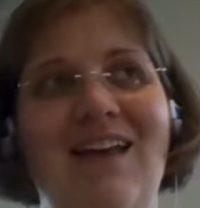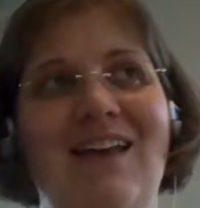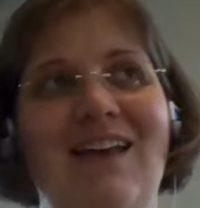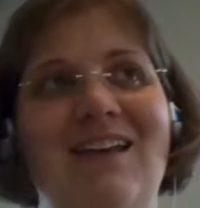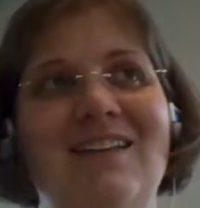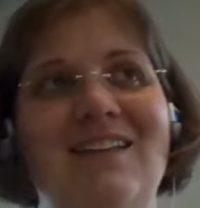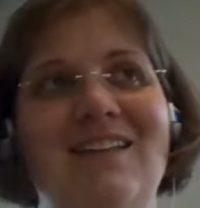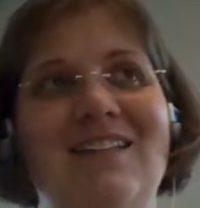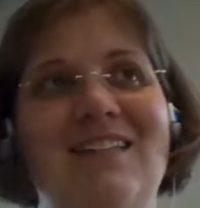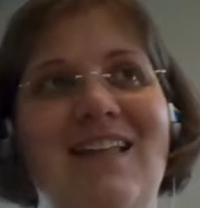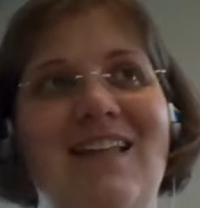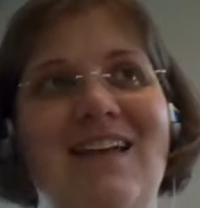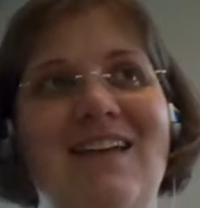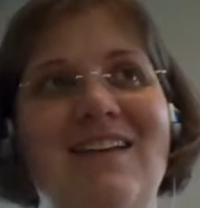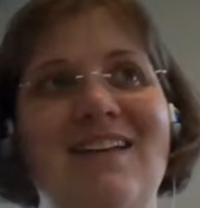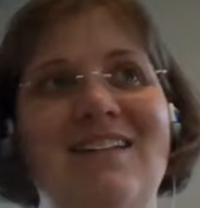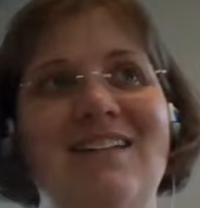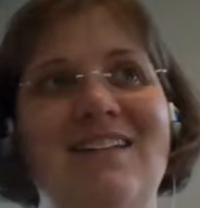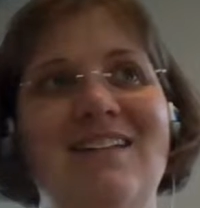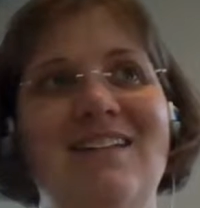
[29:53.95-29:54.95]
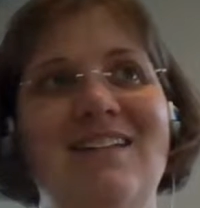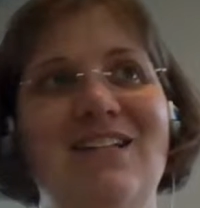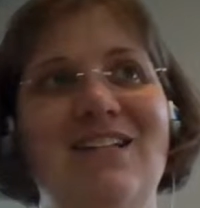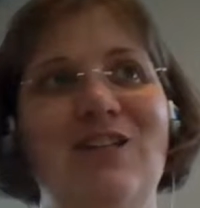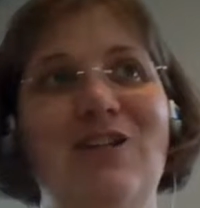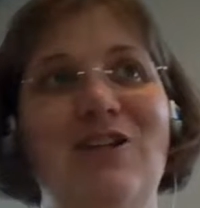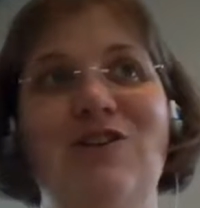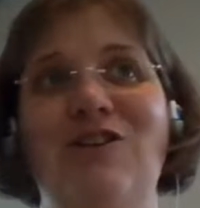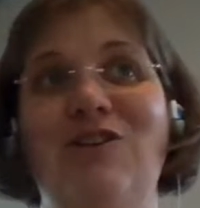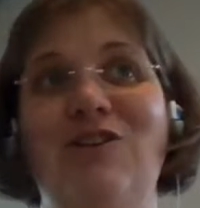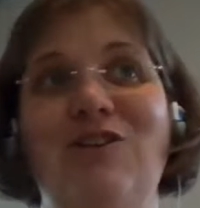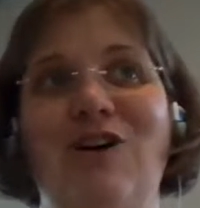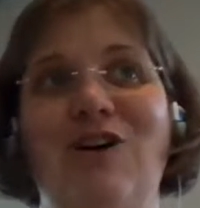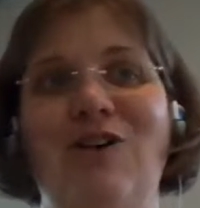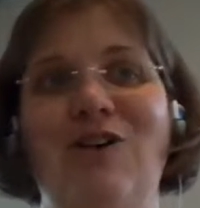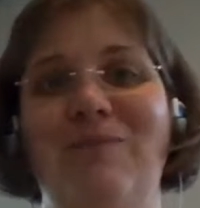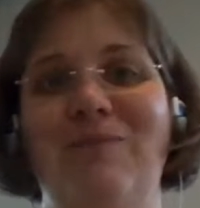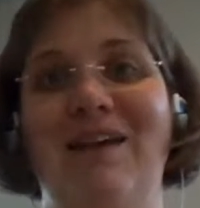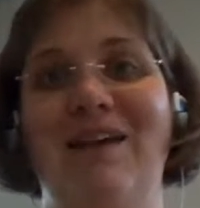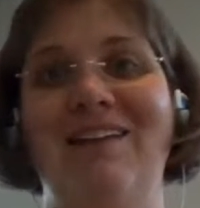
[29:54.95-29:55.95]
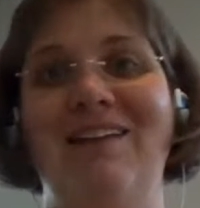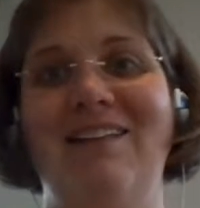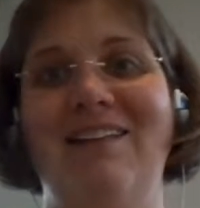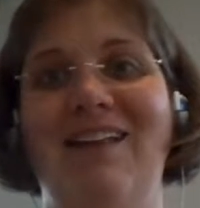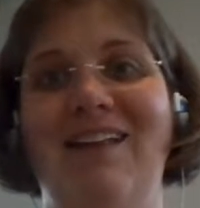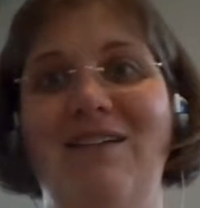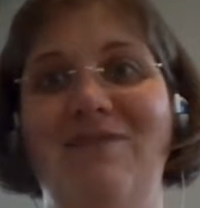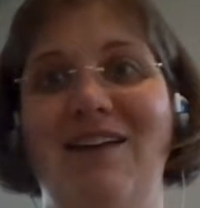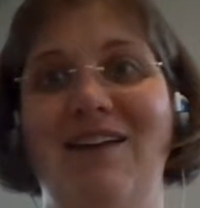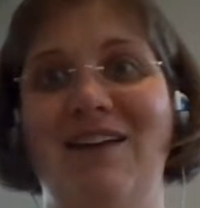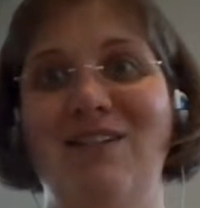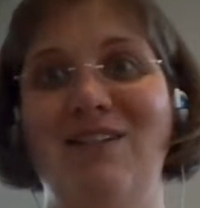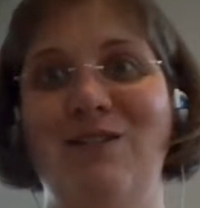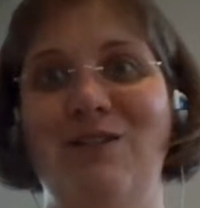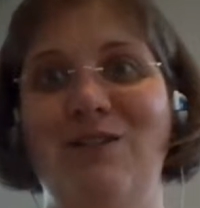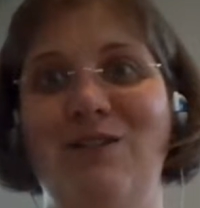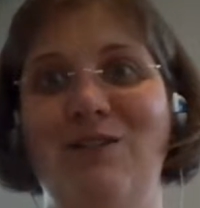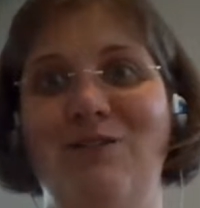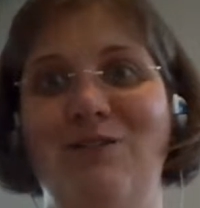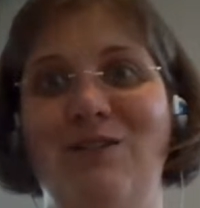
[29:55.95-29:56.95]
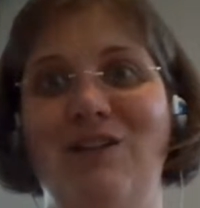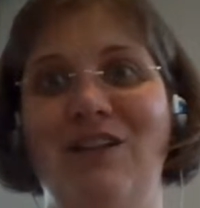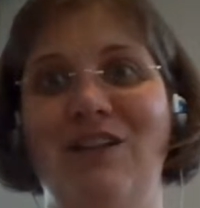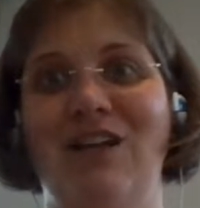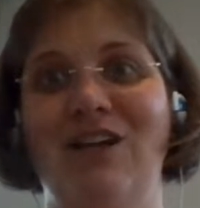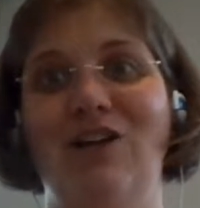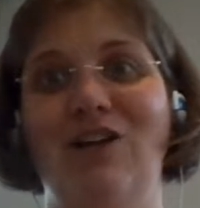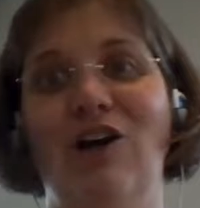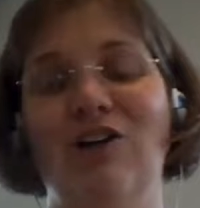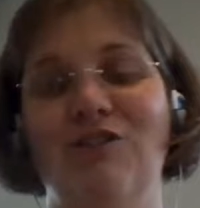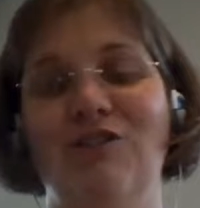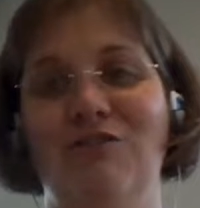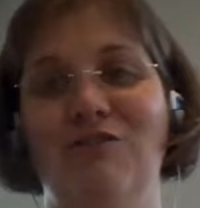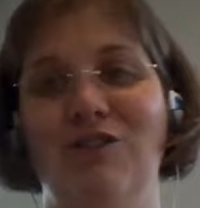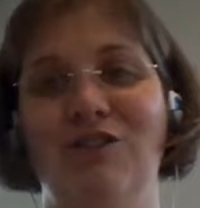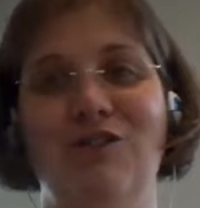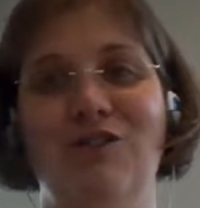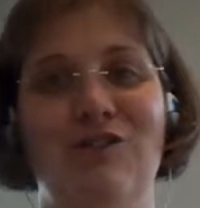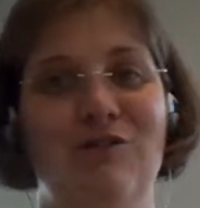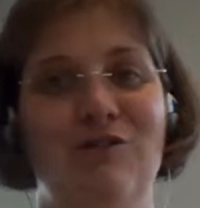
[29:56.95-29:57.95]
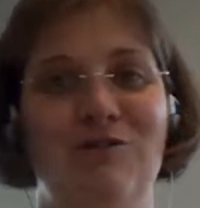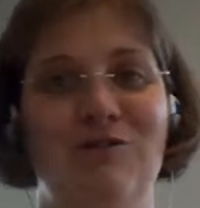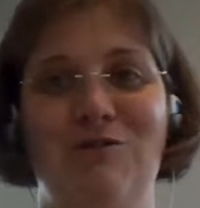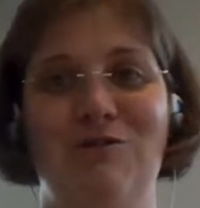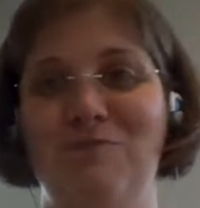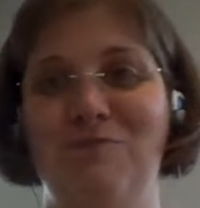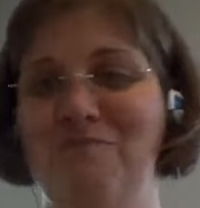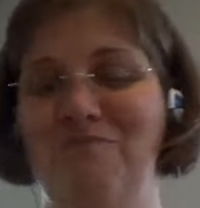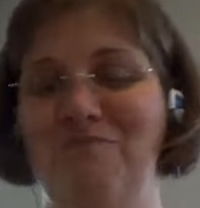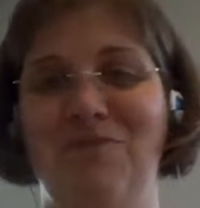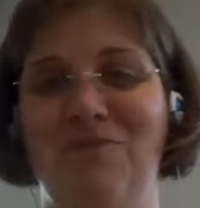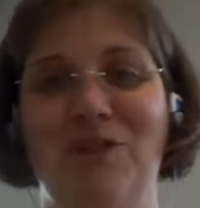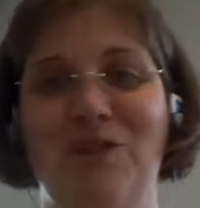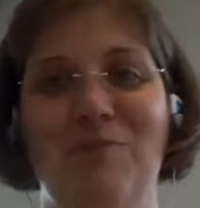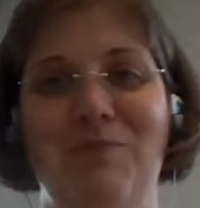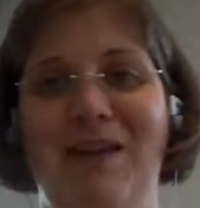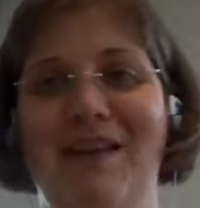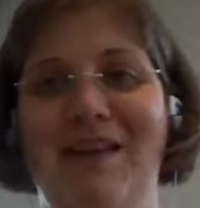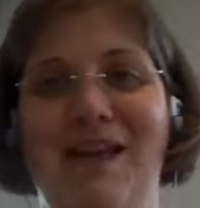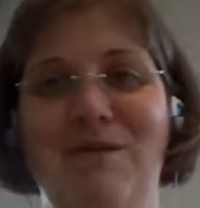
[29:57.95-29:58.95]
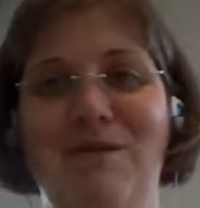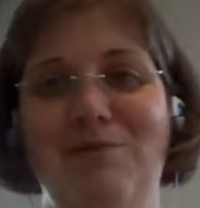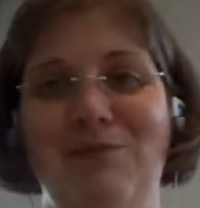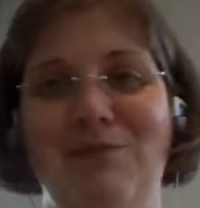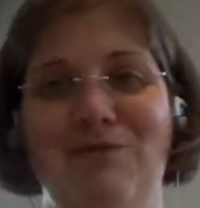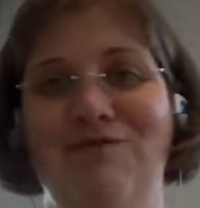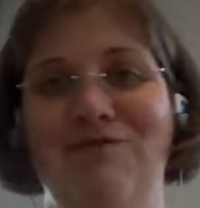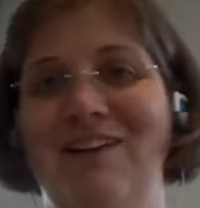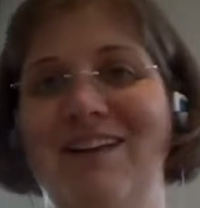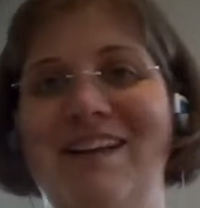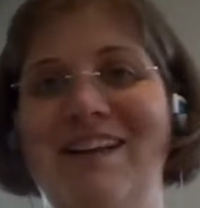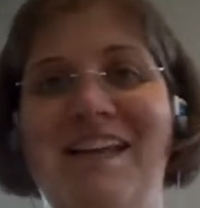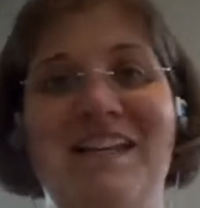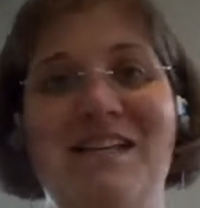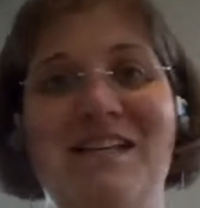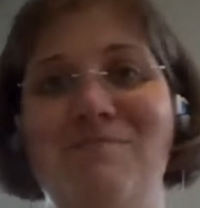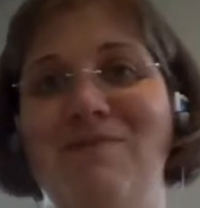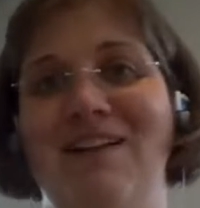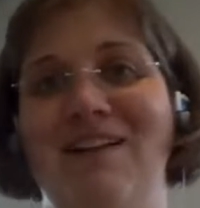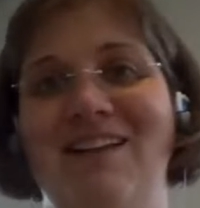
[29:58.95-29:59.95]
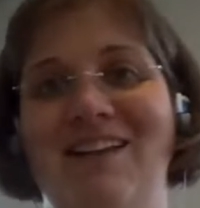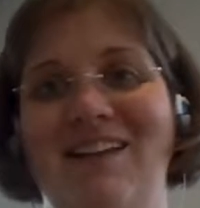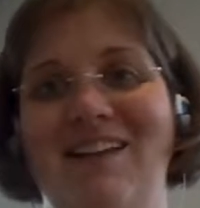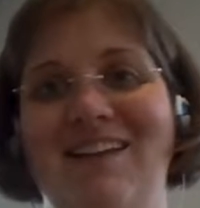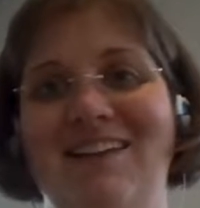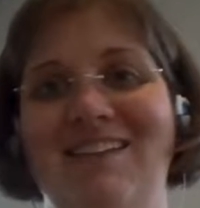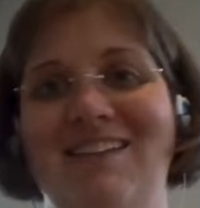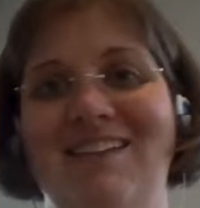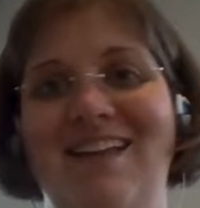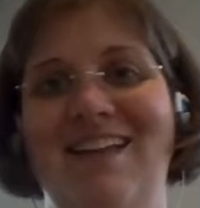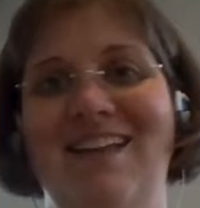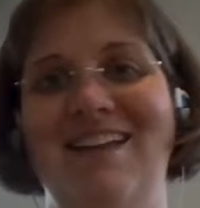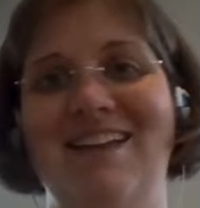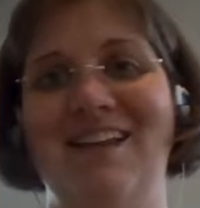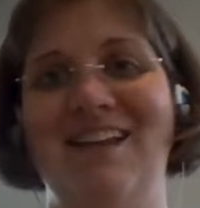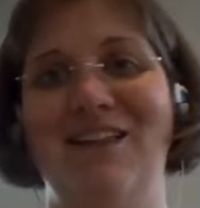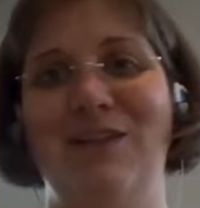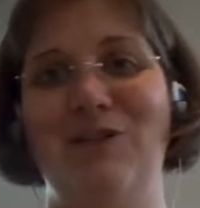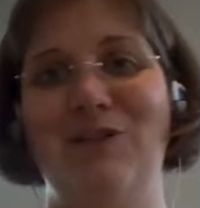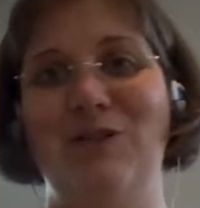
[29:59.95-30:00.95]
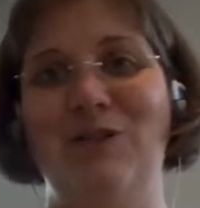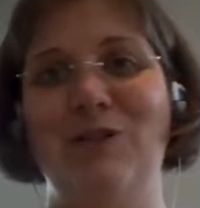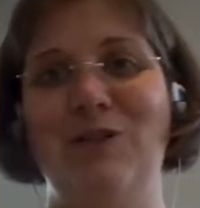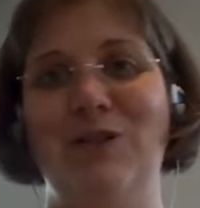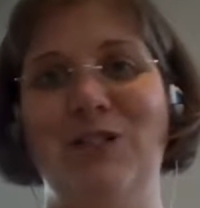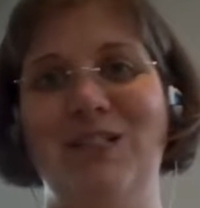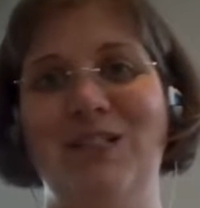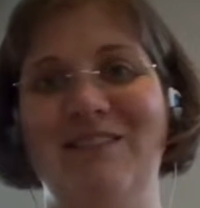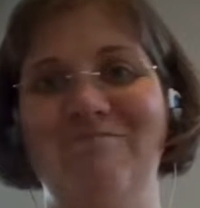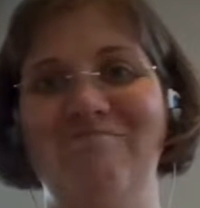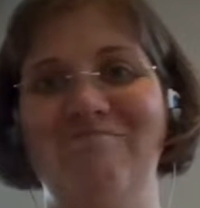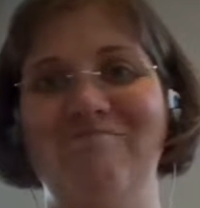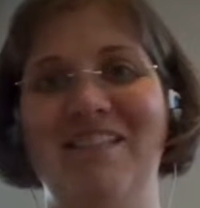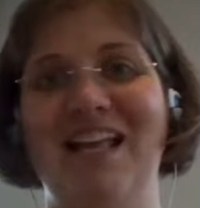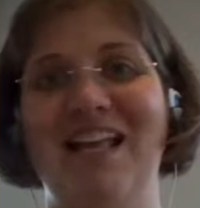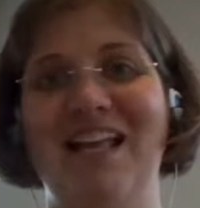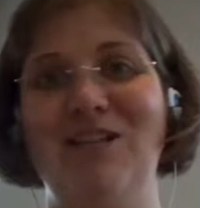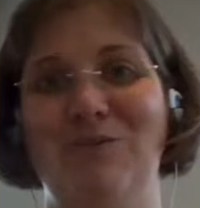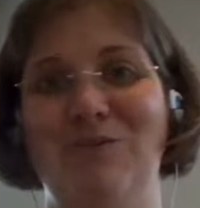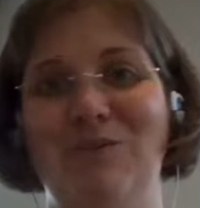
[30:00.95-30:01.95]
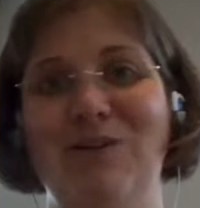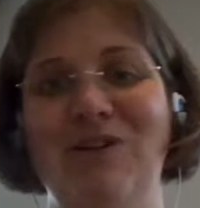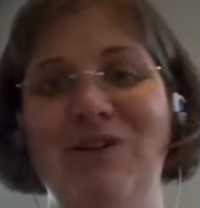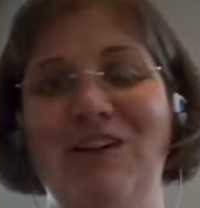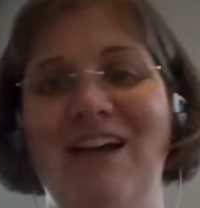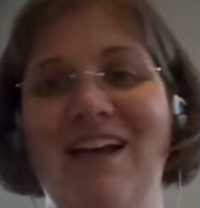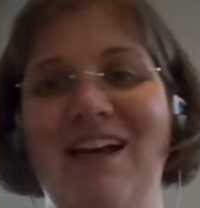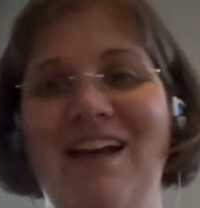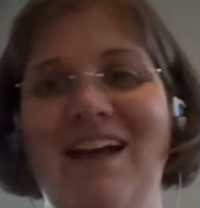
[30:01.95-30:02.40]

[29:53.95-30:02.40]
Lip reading: is that you don't automatically have access to it, in contrast to you being able to find anybody in any other social network